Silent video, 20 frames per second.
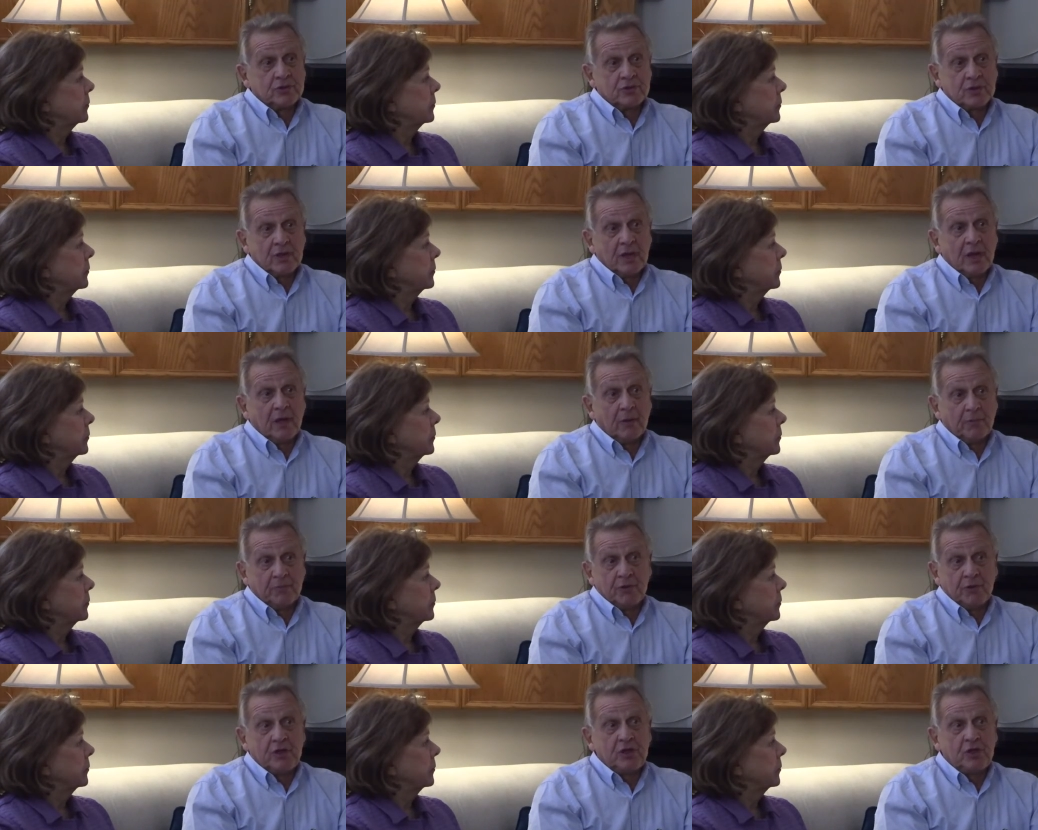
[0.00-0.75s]
Speaker 1: is to
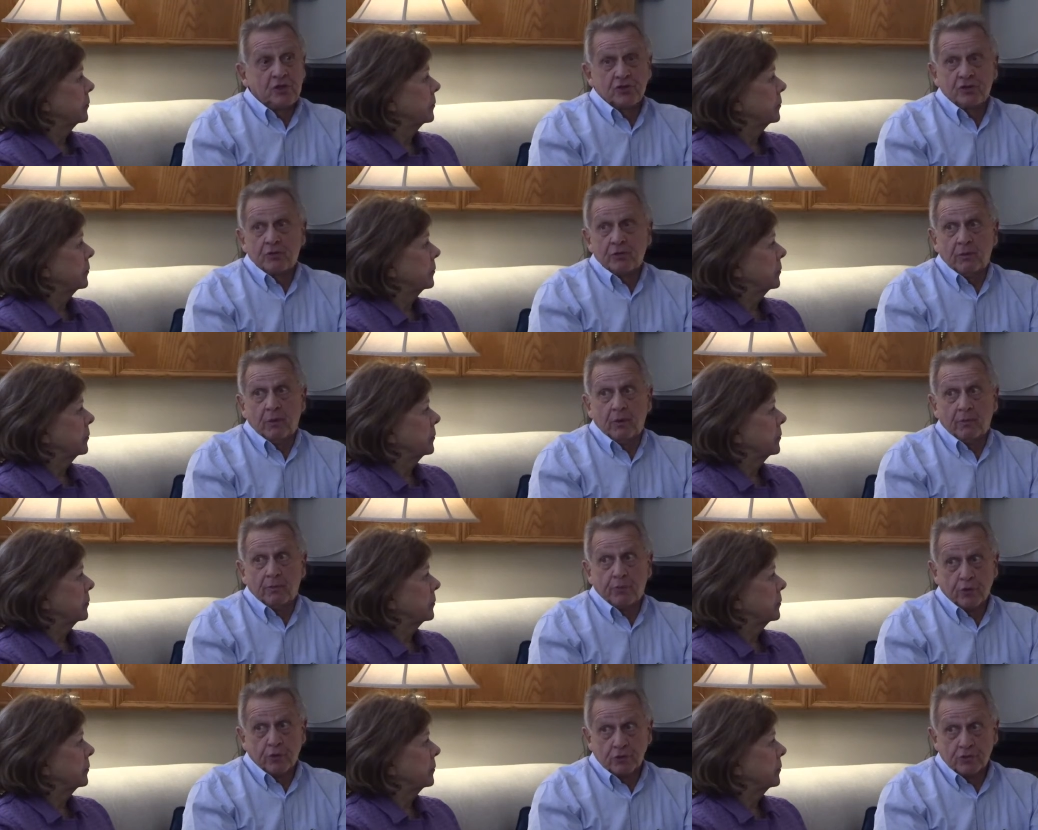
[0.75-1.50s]
help each
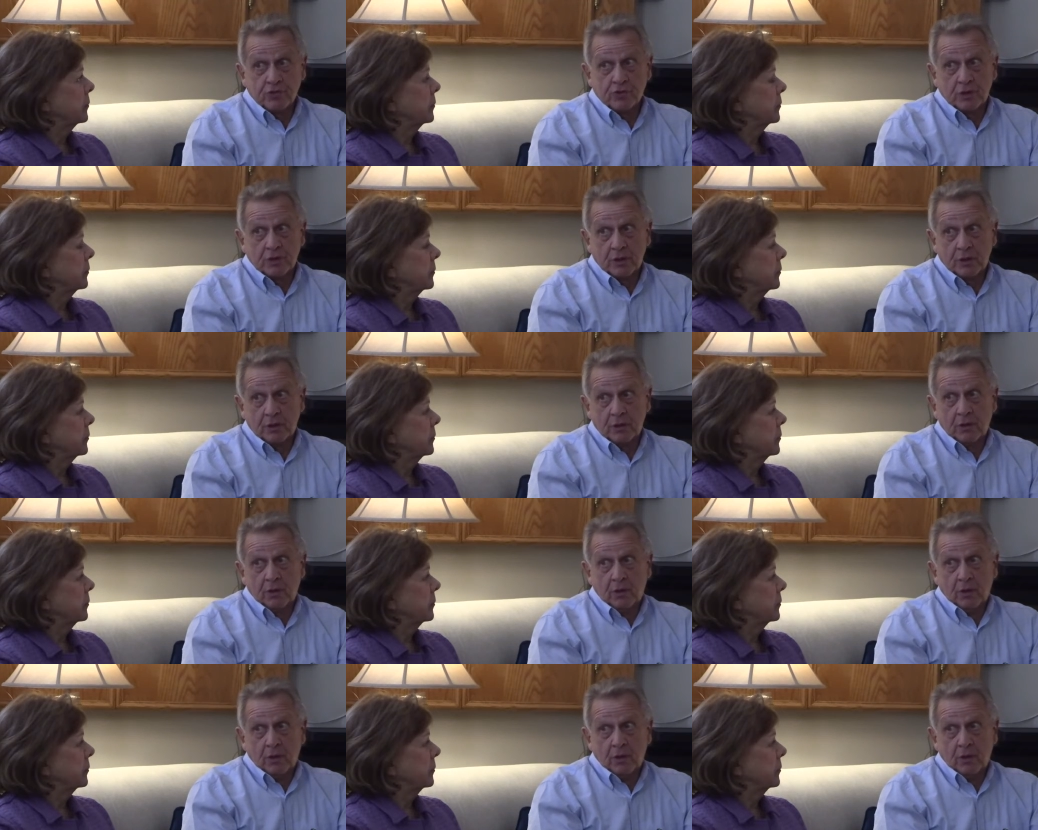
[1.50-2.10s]
person